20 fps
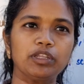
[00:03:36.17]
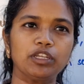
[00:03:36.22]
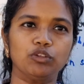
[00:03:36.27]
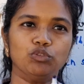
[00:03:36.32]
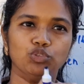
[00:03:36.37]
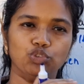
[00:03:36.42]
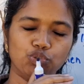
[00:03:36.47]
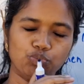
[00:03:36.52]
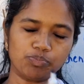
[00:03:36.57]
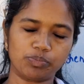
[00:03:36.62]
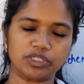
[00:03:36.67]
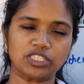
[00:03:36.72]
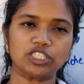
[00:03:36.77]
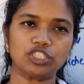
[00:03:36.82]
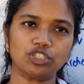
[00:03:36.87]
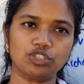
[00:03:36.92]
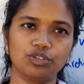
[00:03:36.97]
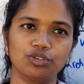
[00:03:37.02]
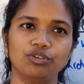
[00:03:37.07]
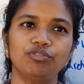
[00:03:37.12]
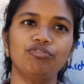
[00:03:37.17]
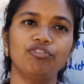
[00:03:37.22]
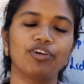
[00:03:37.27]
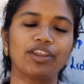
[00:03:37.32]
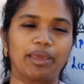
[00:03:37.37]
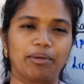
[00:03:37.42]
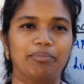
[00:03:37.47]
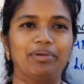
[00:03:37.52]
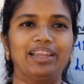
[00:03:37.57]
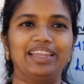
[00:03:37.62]
that you must know
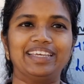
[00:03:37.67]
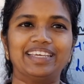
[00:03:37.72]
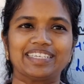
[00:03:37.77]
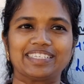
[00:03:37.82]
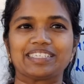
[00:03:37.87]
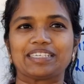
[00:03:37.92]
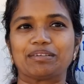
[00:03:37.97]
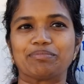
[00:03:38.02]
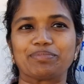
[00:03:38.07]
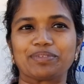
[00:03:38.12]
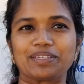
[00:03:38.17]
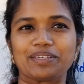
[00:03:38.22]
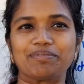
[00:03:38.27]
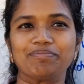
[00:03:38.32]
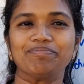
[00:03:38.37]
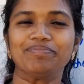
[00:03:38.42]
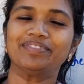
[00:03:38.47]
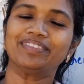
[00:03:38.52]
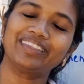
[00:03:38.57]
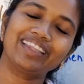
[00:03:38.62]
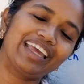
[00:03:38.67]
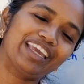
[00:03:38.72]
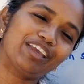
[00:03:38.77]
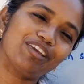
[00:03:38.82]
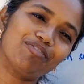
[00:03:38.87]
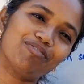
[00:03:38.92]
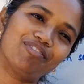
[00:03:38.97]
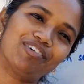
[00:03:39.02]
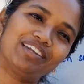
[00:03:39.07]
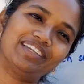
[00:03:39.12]
for MLE exams.
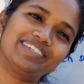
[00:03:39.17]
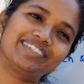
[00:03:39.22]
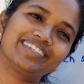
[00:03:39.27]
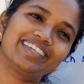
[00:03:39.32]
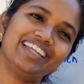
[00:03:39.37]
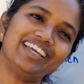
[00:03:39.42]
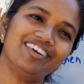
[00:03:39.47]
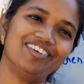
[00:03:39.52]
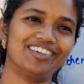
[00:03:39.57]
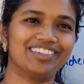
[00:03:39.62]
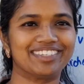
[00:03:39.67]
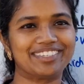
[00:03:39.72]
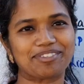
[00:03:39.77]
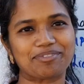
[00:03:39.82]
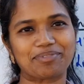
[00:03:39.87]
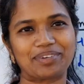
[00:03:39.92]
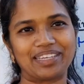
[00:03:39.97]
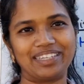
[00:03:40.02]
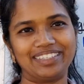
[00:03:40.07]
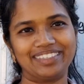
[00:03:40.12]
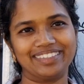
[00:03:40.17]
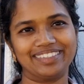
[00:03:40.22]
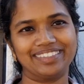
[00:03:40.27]
Thank you for listening all this while.